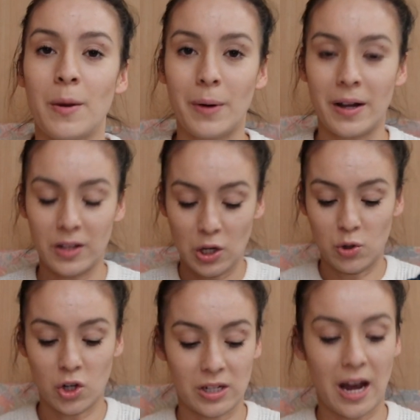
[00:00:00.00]
but you
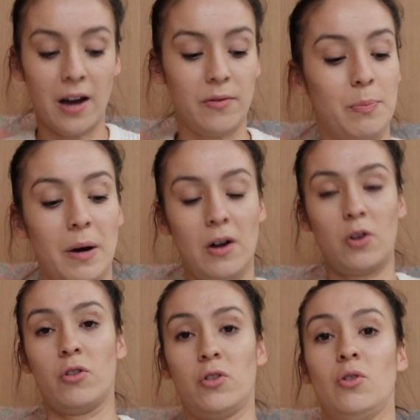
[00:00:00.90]
just have a bar
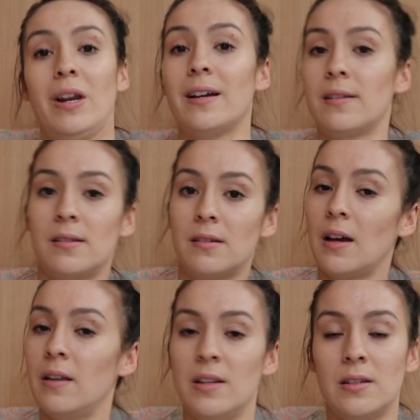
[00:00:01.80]
across your legs
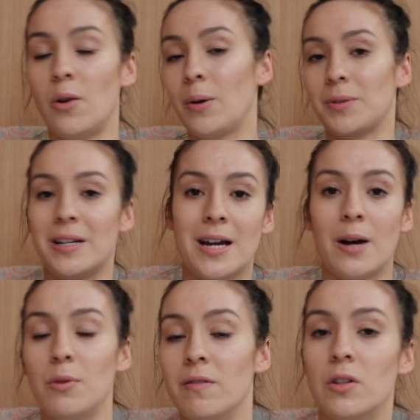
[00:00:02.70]
and there's no upside
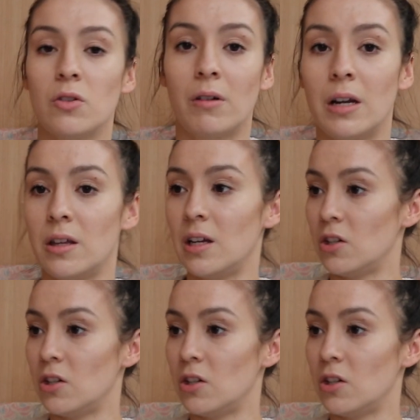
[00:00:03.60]
down movements or anything.